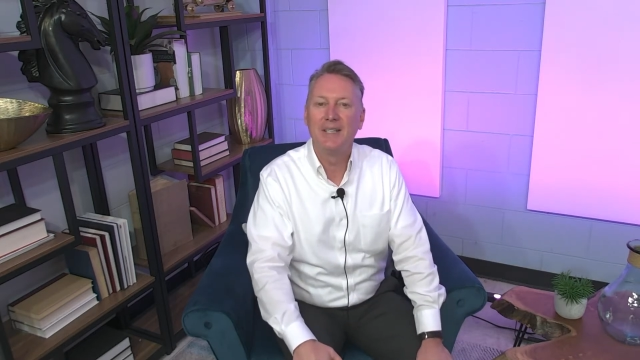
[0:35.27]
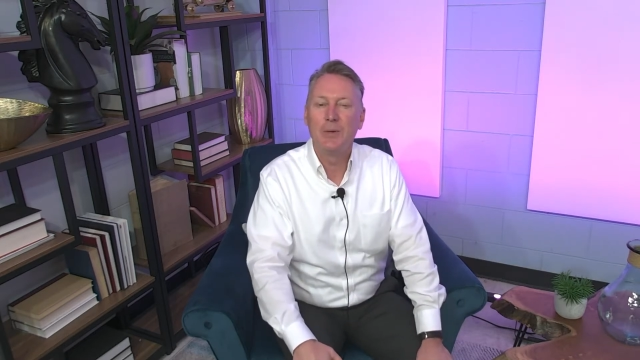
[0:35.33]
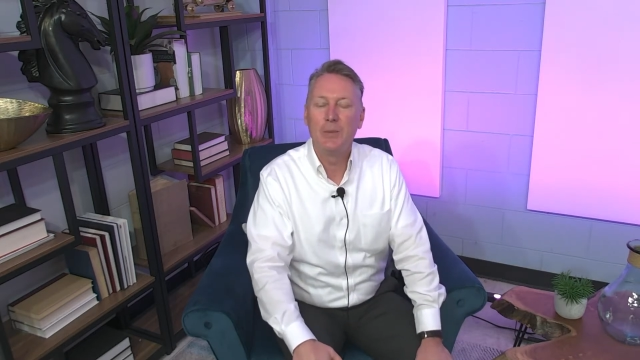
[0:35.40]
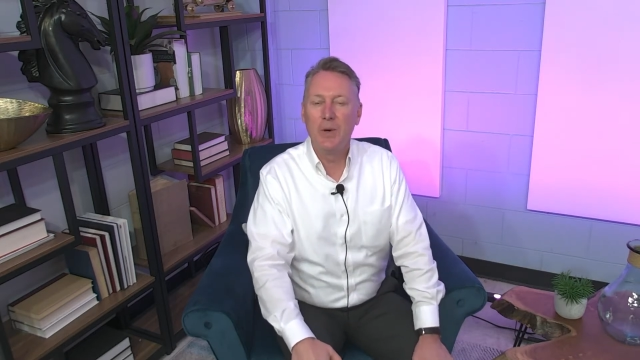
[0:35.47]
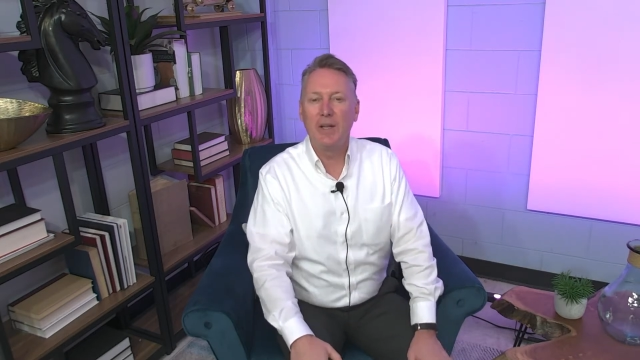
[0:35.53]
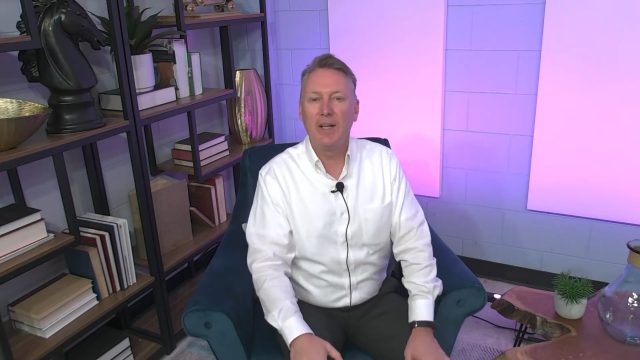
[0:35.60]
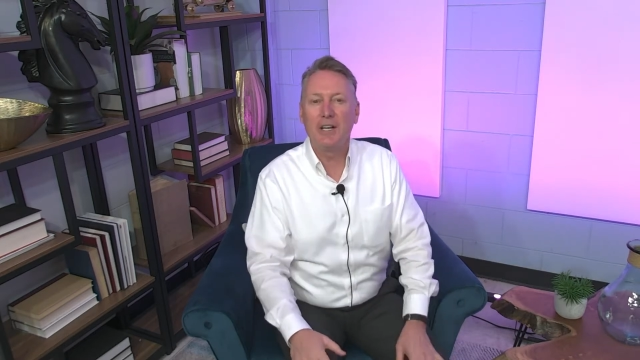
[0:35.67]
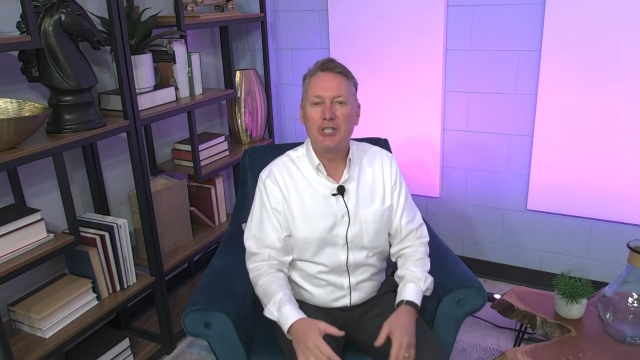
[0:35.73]

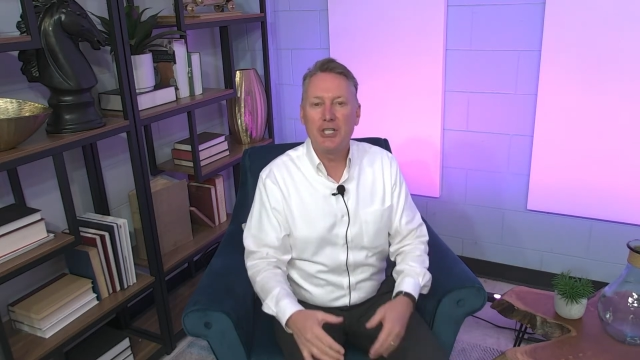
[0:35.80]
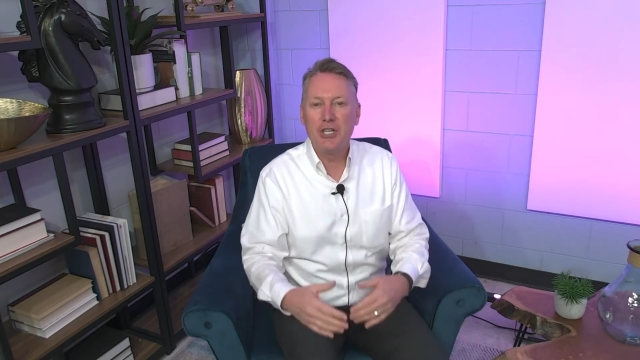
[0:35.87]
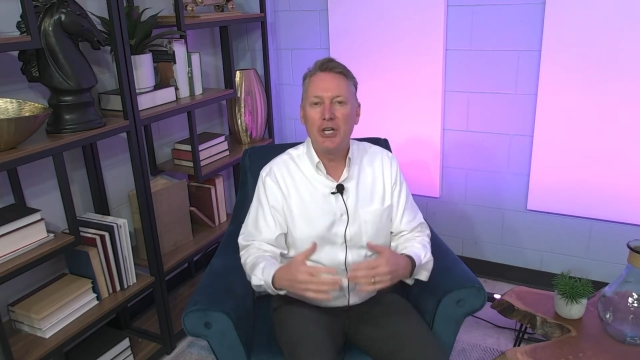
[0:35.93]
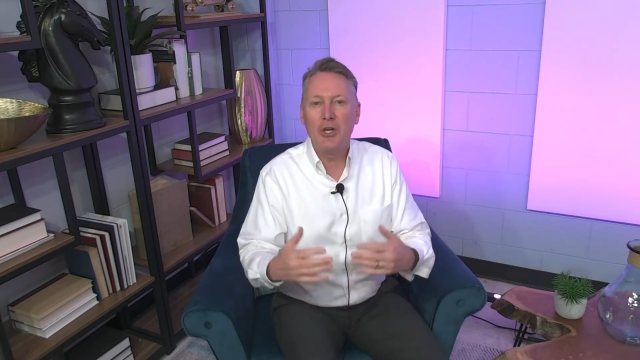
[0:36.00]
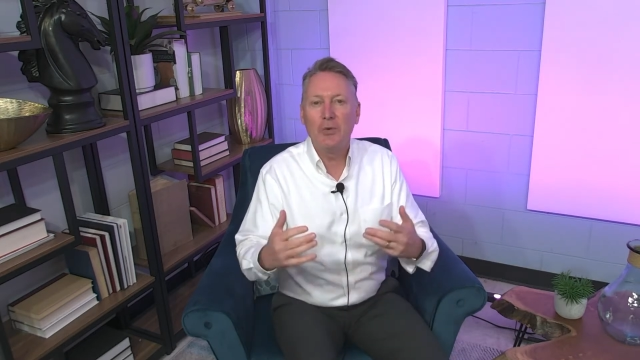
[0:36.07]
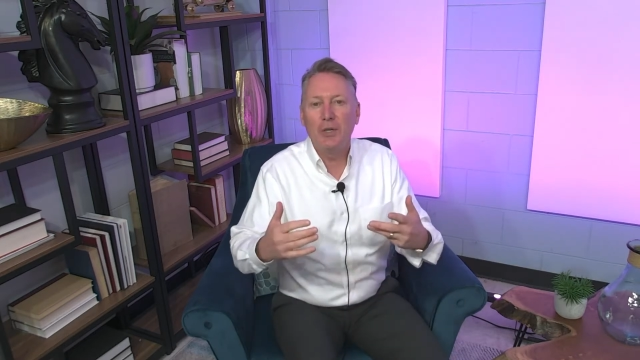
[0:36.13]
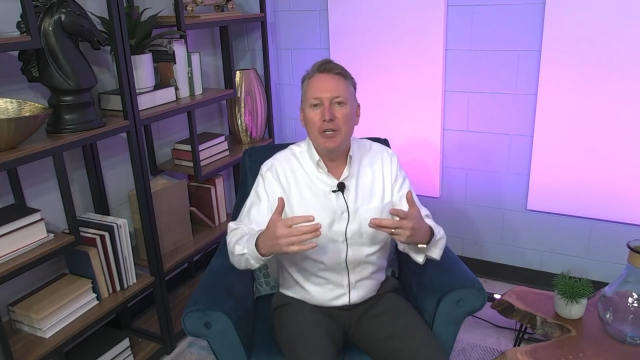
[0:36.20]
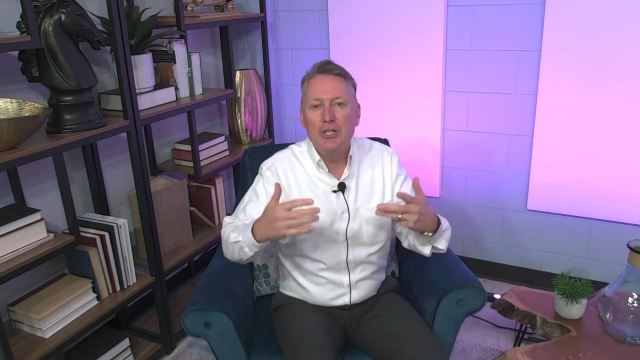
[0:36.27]
Will our
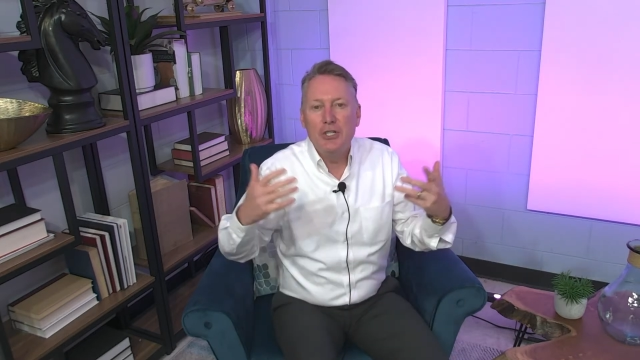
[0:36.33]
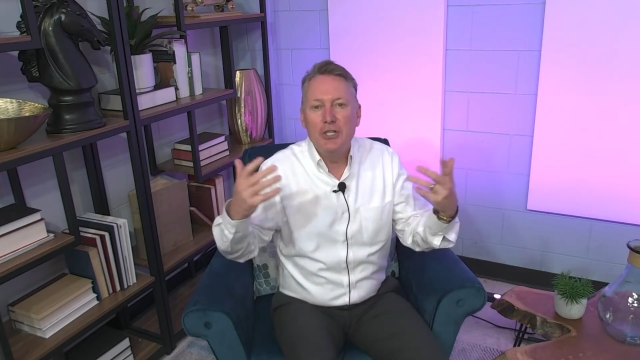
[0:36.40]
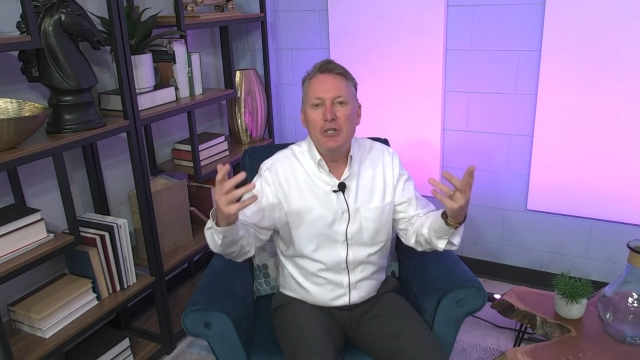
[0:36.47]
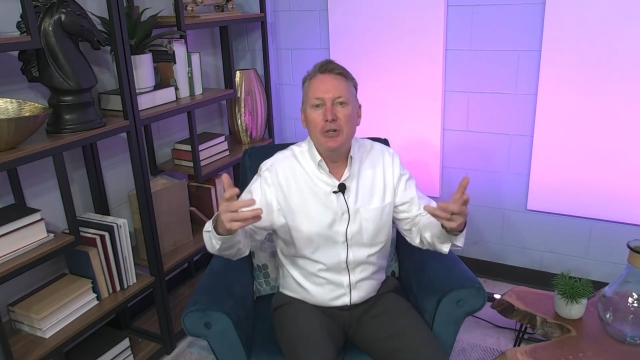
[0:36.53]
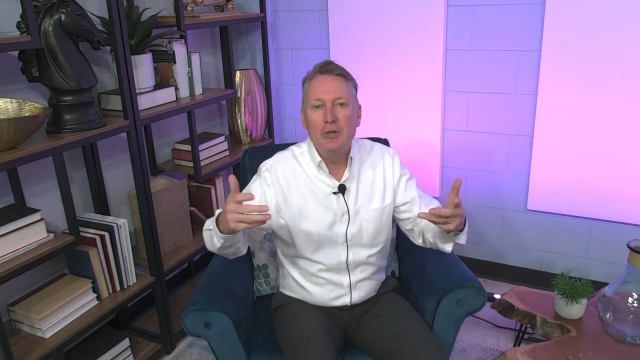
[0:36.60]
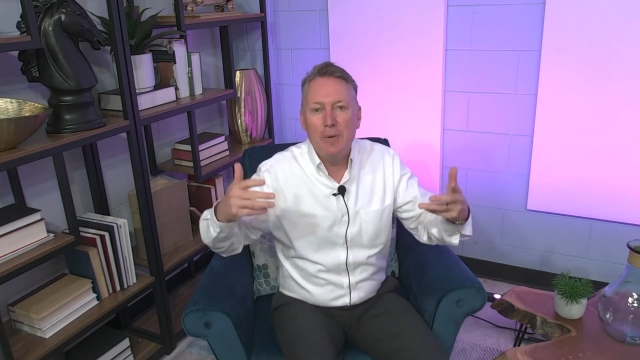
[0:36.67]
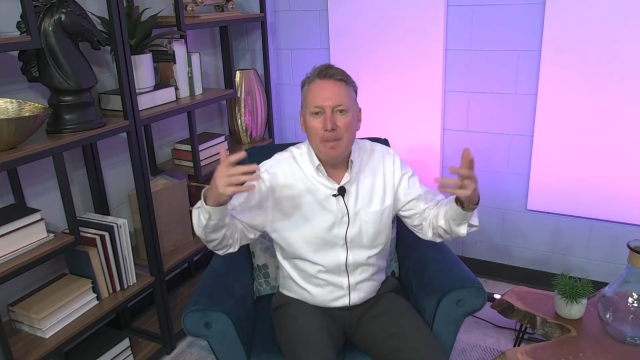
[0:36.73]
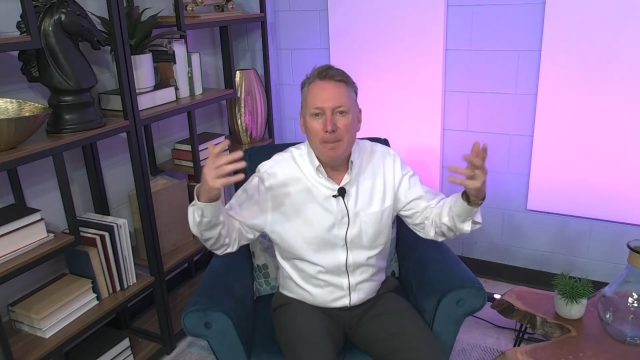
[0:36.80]
children
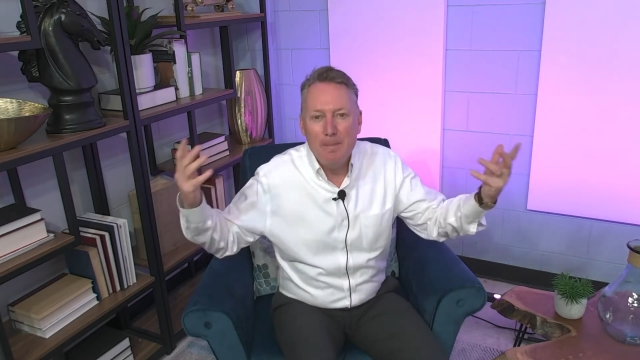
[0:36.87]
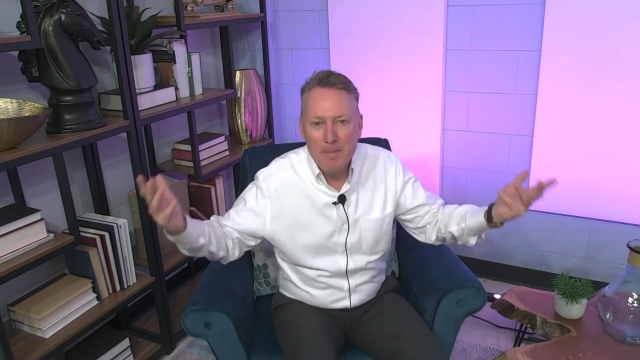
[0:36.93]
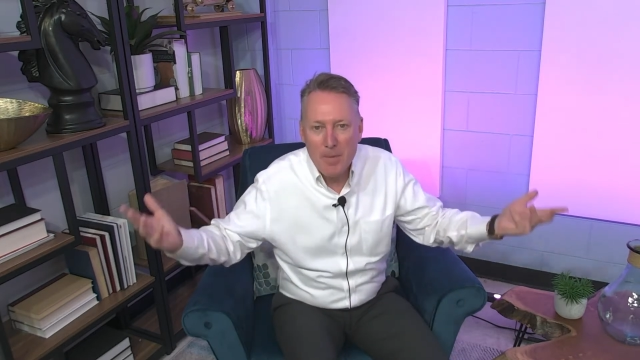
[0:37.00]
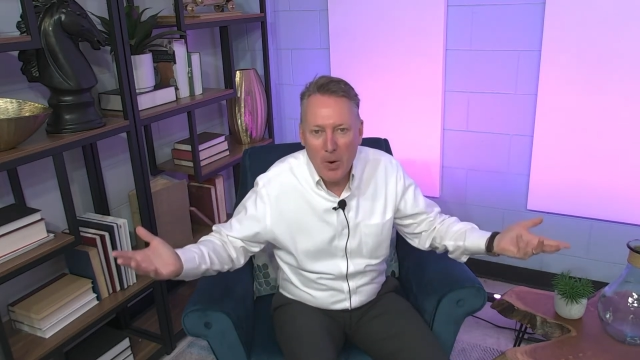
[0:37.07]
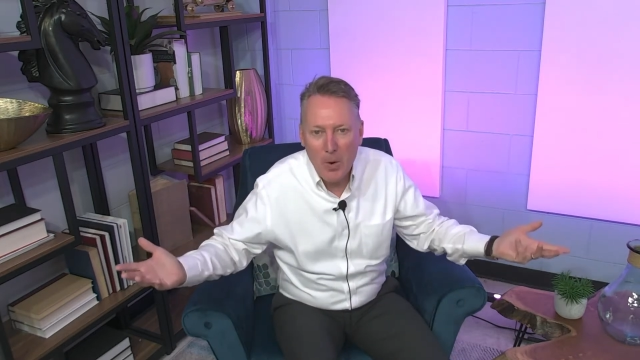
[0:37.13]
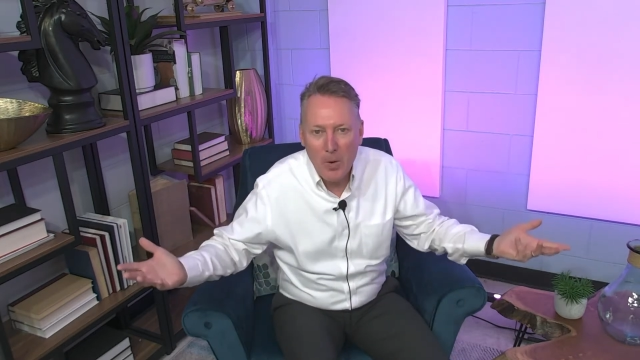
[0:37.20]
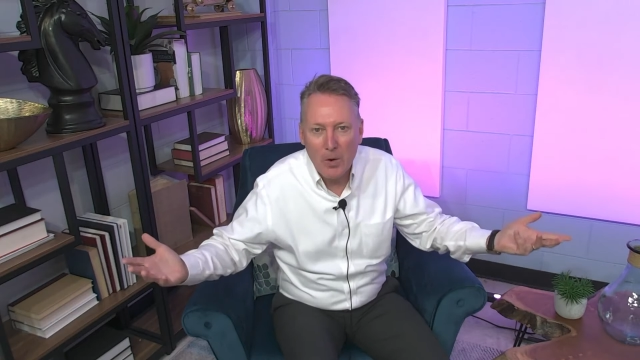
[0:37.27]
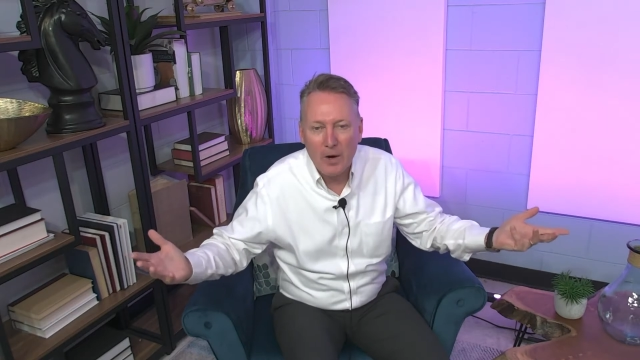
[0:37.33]
do
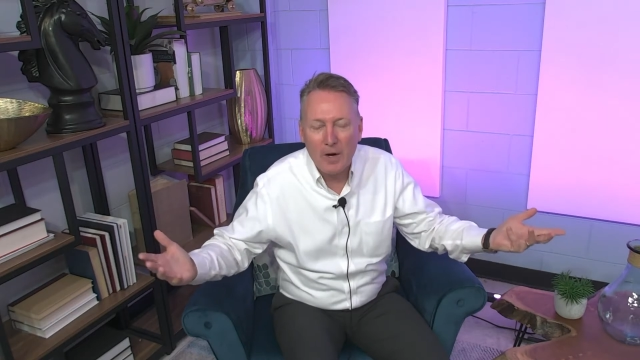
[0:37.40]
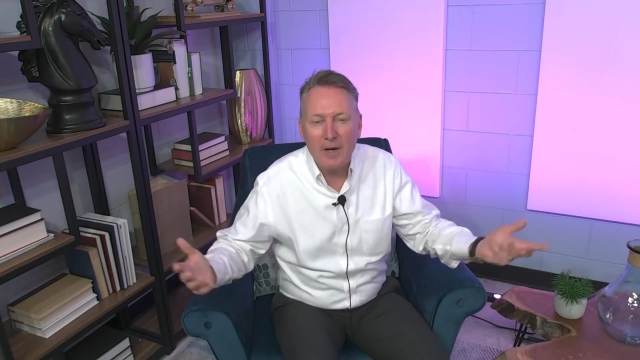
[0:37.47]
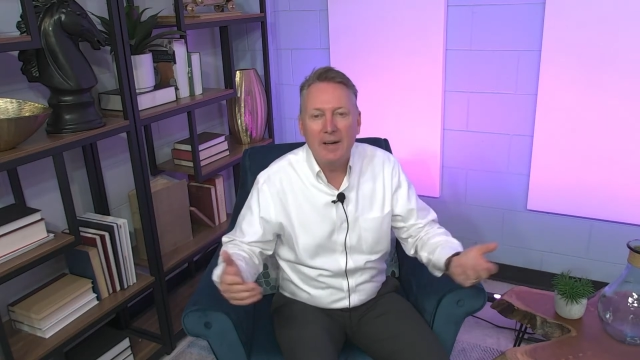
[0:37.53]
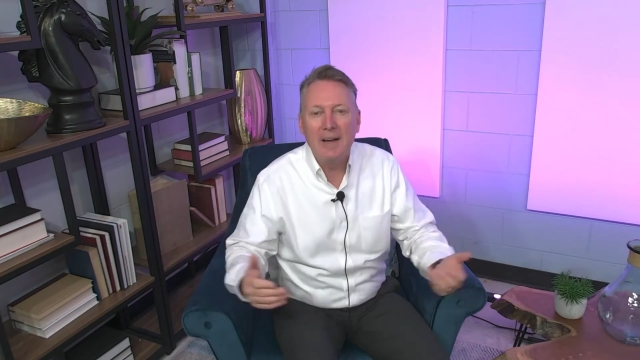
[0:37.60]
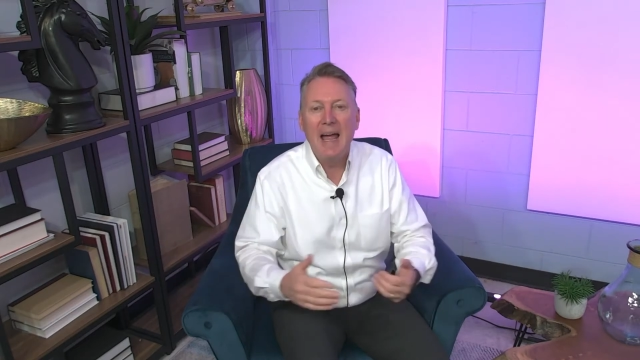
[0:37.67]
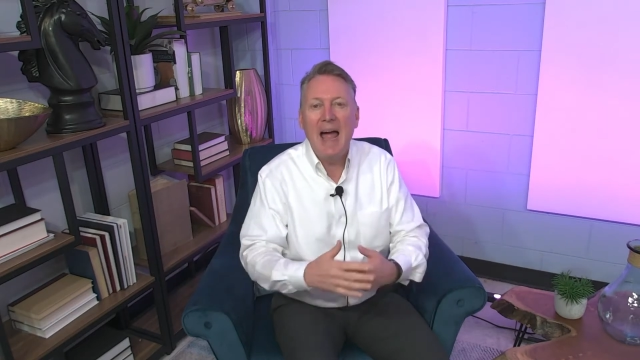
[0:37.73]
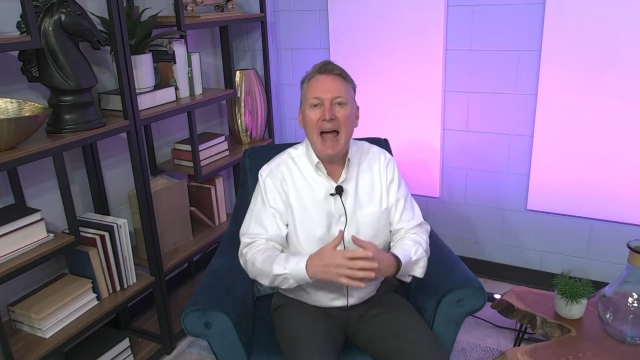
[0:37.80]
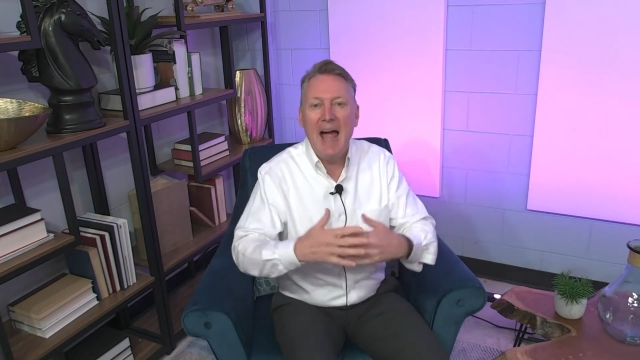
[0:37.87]
more,